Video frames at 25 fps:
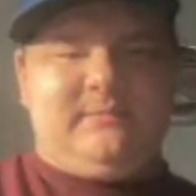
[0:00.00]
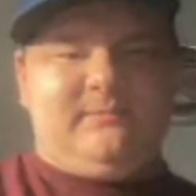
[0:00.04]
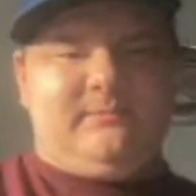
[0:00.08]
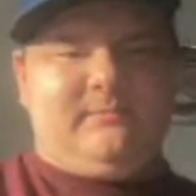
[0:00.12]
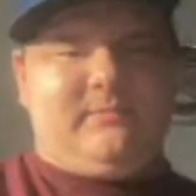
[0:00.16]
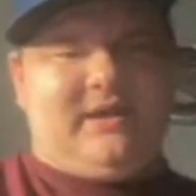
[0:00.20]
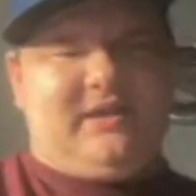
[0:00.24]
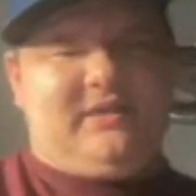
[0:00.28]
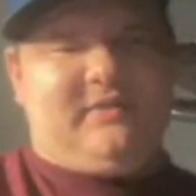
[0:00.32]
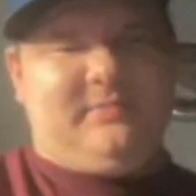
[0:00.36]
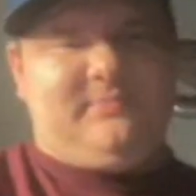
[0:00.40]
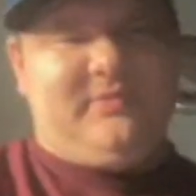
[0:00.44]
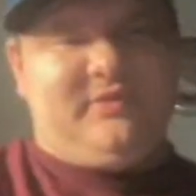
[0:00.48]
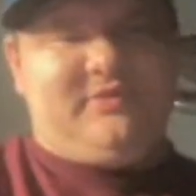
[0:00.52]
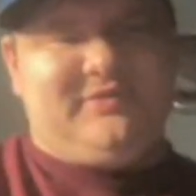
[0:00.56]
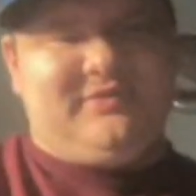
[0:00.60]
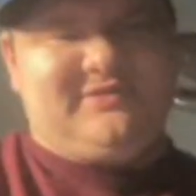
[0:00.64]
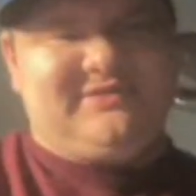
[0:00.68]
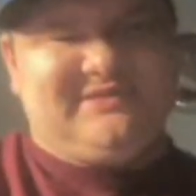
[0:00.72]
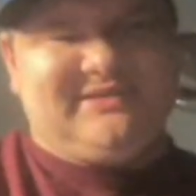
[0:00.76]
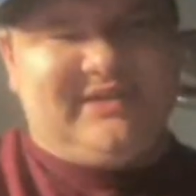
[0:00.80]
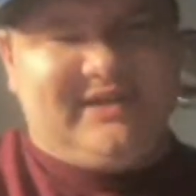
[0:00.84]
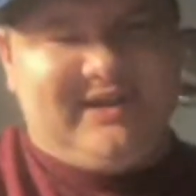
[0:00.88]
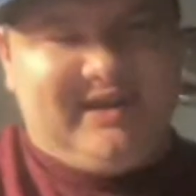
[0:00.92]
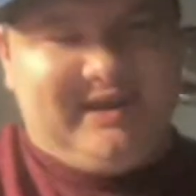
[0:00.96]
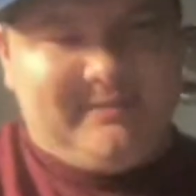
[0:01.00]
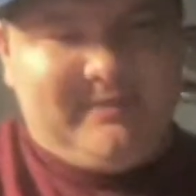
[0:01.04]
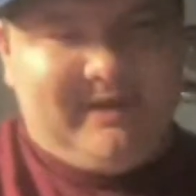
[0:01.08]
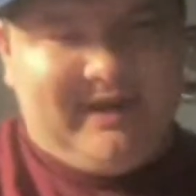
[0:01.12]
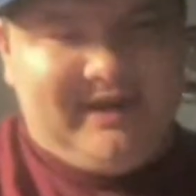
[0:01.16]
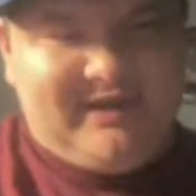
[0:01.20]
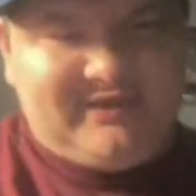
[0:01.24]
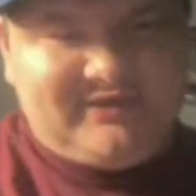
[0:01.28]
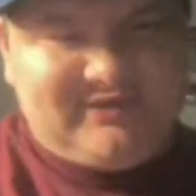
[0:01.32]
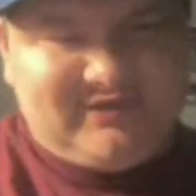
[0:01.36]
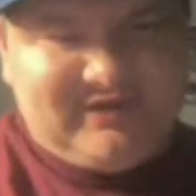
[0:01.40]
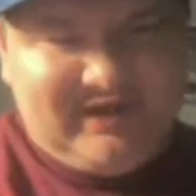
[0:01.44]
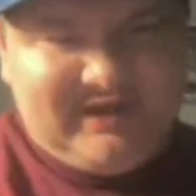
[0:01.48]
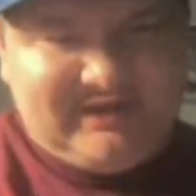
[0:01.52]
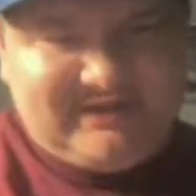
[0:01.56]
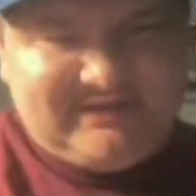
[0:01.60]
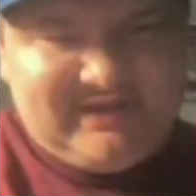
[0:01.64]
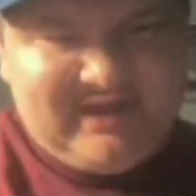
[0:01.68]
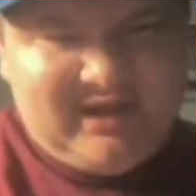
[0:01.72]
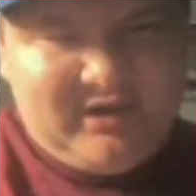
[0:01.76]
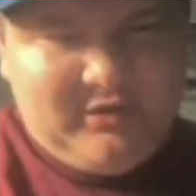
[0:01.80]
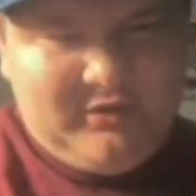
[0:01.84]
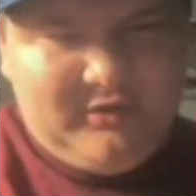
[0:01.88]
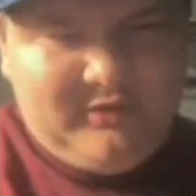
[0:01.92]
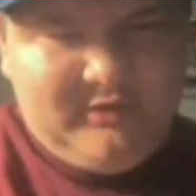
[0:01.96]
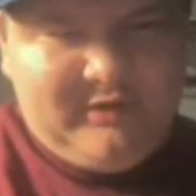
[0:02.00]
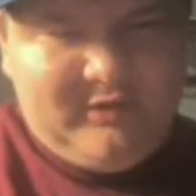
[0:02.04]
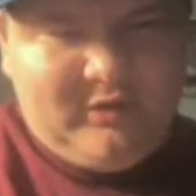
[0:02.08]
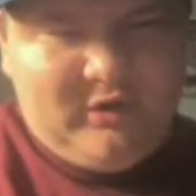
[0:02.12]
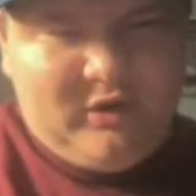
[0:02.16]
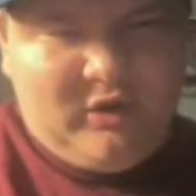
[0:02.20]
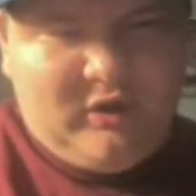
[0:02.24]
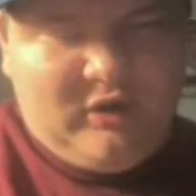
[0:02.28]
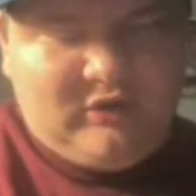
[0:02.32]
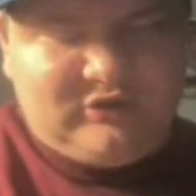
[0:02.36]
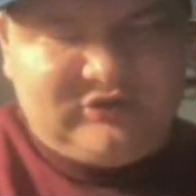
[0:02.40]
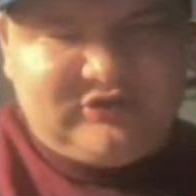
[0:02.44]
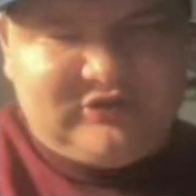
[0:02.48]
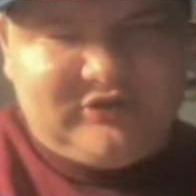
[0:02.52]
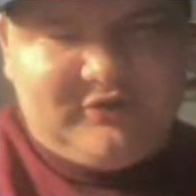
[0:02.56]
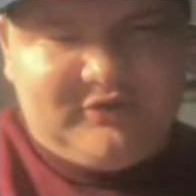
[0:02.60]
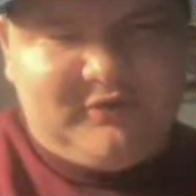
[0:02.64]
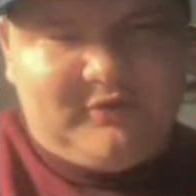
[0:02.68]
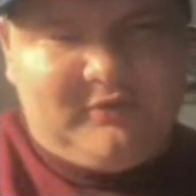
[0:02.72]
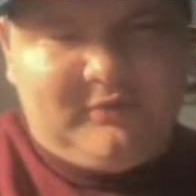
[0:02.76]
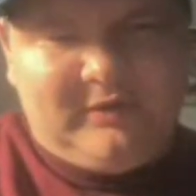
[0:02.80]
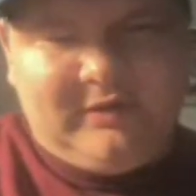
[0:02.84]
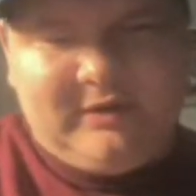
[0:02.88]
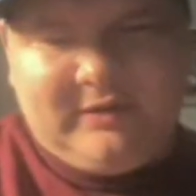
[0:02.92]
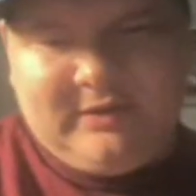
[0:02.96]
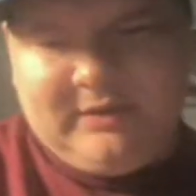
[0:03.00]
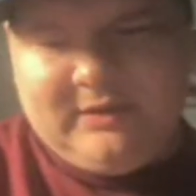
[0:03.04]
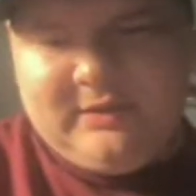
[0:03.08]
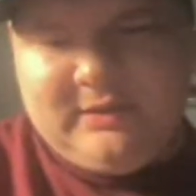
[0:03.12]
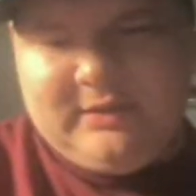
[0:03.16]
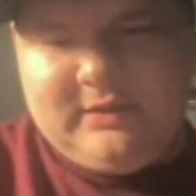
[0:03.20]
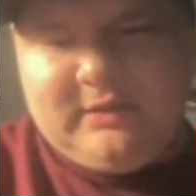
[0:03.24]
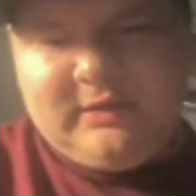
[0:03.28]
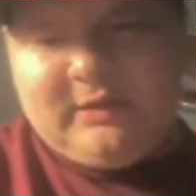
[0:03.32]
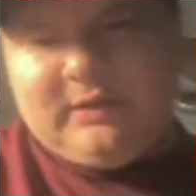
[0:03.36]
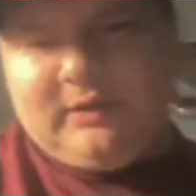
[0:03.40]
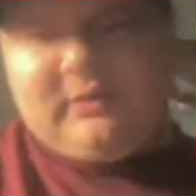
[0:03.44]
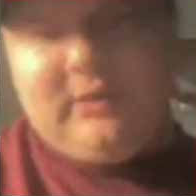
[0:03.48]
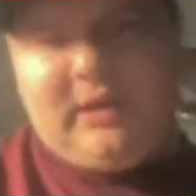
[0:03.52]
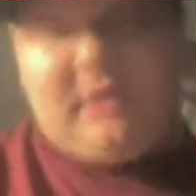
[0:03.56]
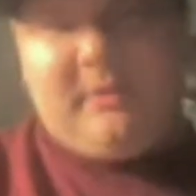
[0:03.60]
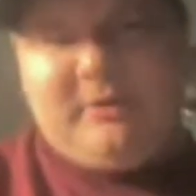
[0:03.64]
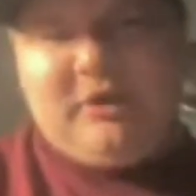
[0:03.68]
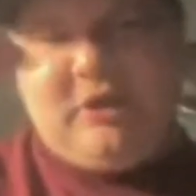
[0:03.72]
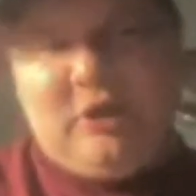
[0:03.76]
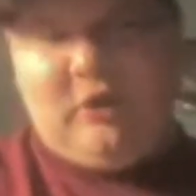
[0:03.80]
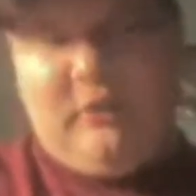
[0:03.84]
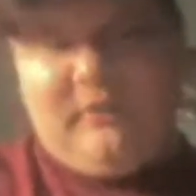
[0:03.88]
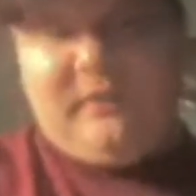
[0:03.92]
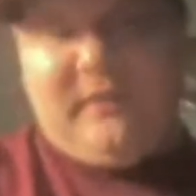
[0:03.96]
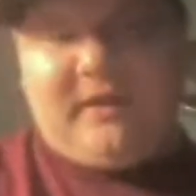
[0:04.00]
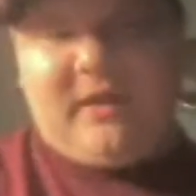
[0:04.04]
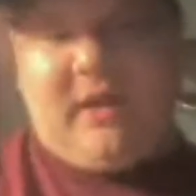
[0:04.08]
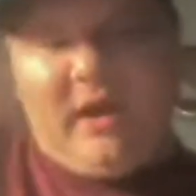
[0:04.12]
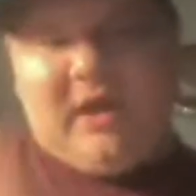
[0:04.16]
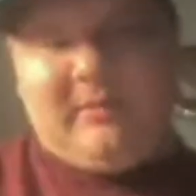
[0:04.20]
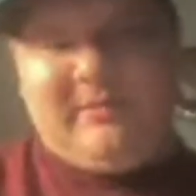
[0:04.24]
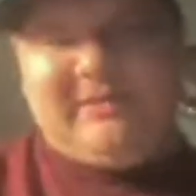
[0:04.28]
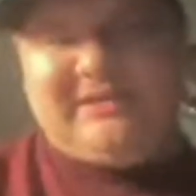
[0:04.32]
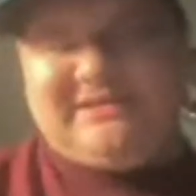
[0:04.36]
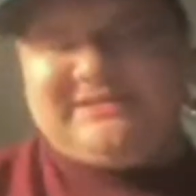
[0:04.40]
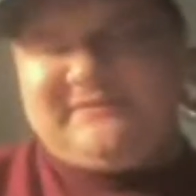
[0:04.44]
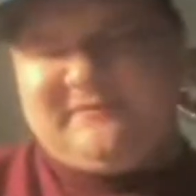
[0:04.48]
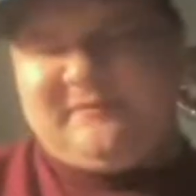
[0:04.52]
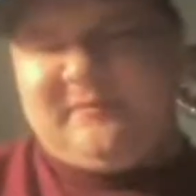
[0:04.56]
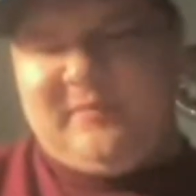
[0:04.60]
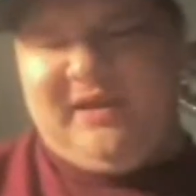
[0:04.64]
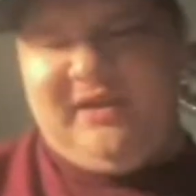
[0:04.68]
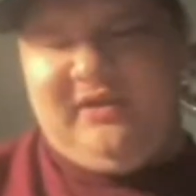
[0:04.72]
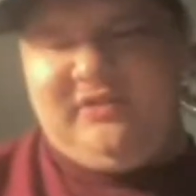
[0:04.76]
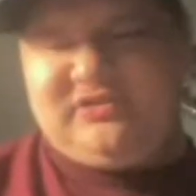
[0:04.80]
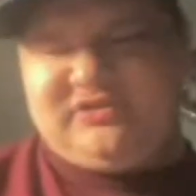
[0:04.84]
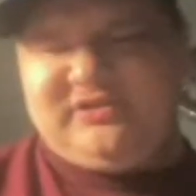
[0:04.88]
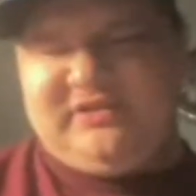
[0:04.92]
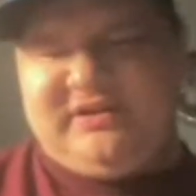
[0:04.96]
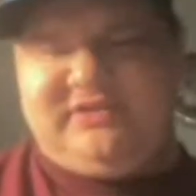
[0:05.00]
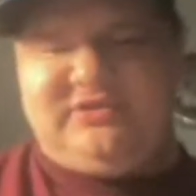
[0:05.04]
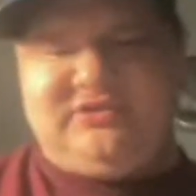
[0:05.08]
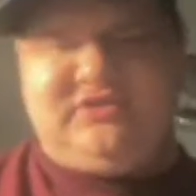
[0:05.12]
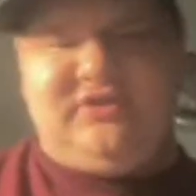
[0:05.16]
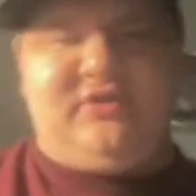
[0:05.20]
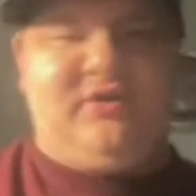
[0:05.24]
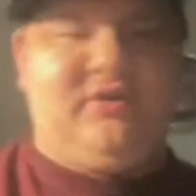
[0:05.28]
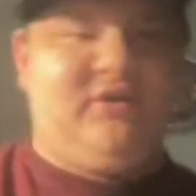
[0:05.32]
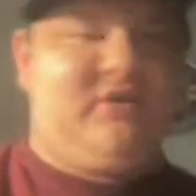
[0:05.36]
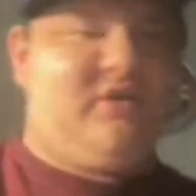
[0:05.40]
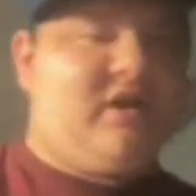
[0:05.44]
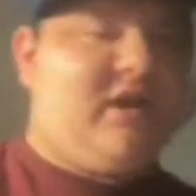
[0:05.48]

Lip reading: my computer's saying my internet's not good at all. So let me know in the comments if my internet's good or